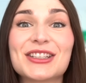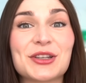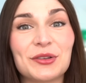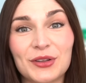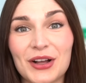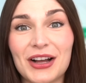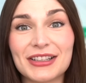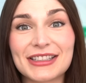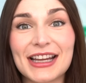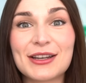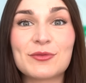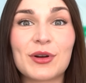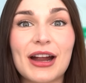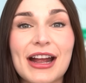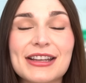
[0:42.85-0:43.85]
chill content
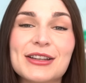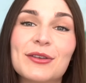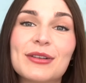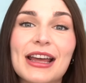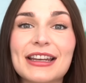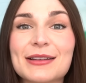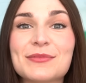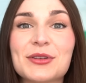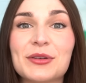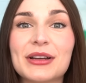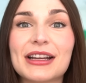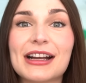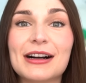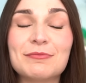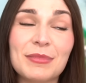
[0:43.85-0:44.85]
where I don't end up
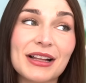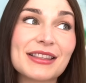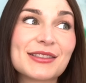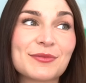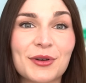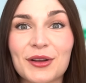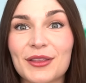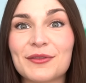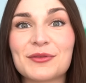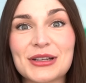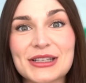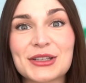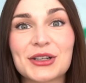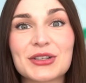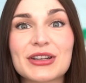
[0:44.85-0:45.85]
doing a month's worth of
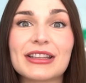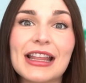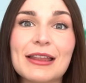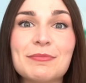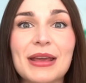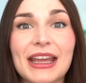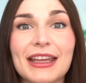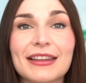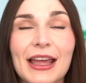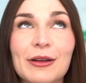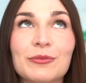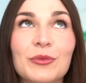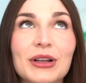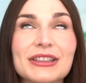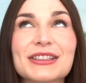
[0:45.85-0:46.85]
research and then making
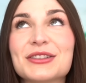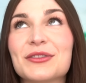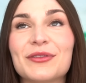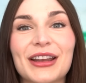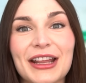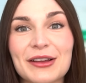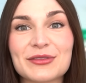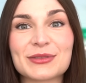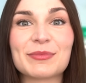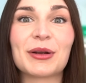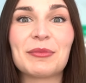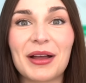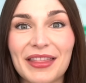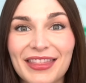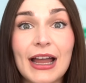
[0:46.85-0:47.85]
like 1 to 2 videos per month.